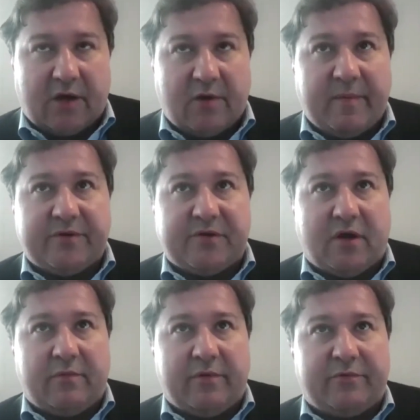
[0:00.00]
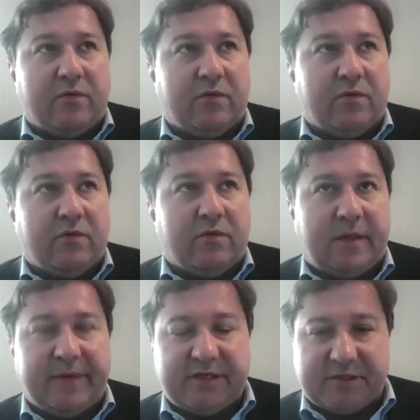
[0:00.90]
I remember talking with Rick.
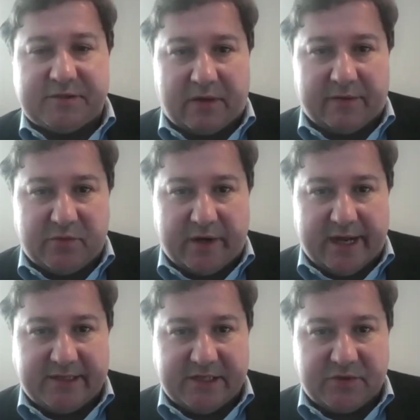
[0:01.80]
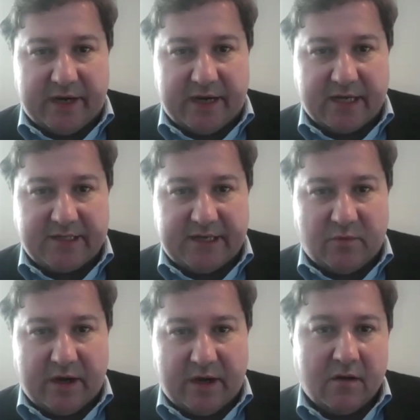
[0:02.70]
I mean, this is probably 2018,
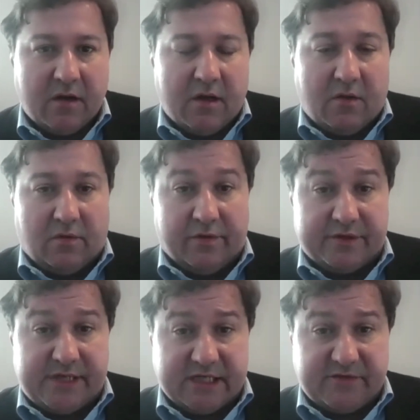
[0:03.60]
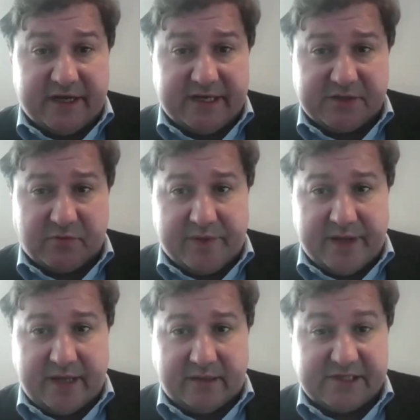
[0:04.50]
2019, where those kinds of ideas were
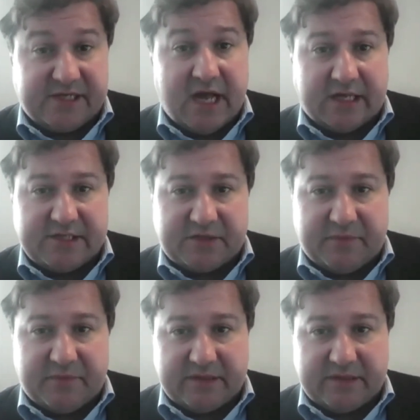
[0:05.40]
being discussed,